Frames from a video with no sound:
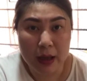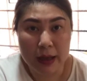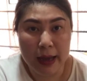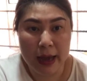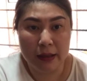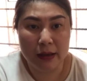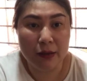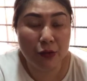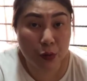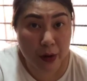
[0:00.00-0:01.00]
can
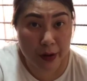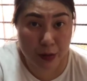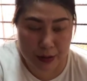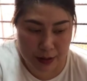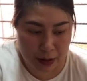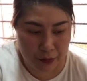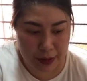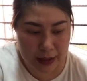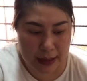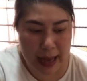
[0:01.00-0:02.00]
give you very good
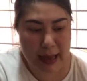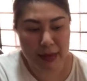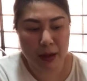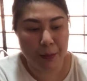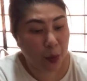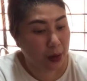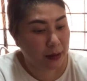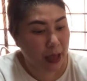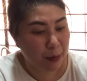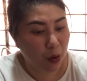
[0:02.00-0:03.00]
service, and book a
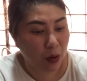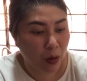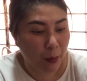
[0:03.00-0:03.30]
demo or